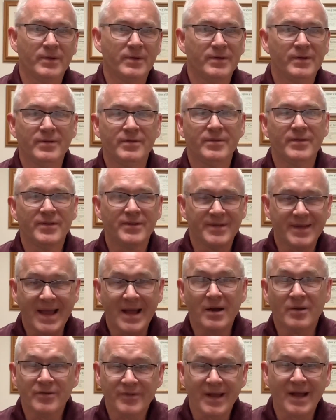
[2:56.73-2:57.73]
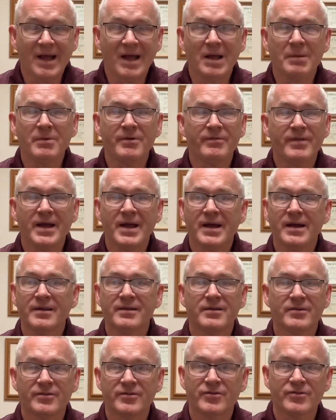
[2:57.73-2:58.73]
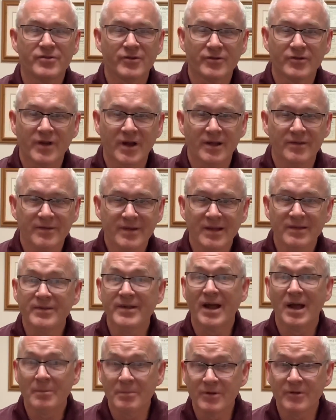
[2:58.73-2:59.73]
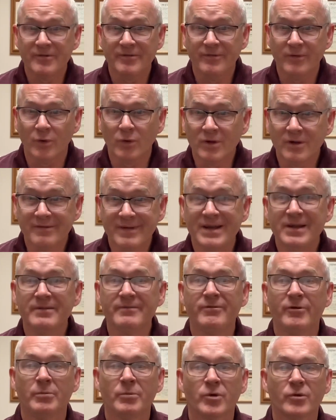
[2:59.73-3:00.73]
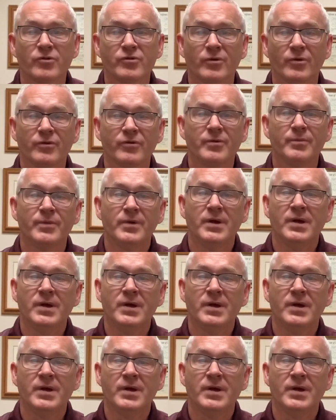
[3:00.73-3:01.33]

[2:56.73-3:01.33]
the downtime of that is just not dead time, it's full of infomercials.